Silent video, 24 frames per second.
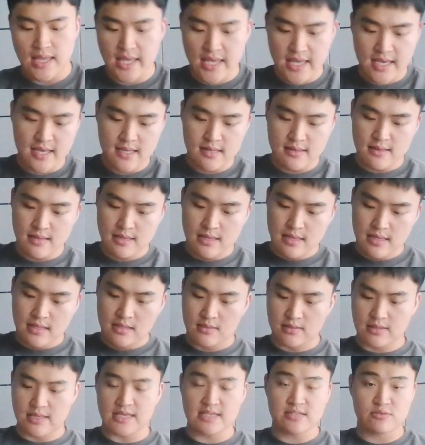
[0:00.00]
And
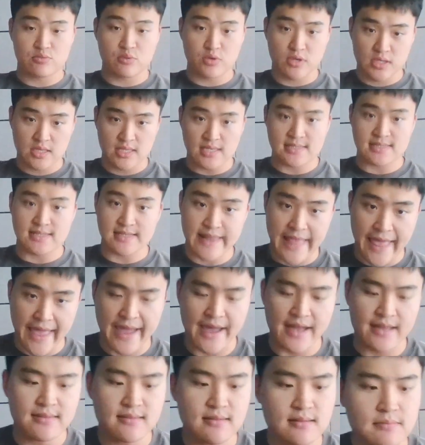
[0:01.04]
the next one is a
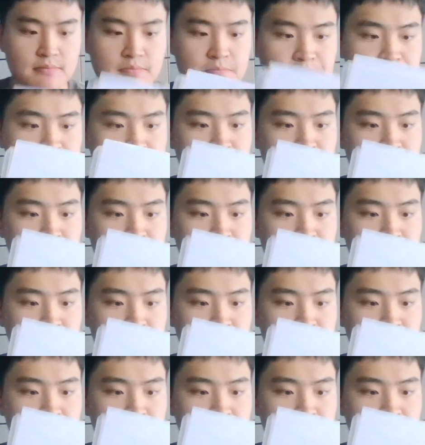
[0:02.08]
NAND.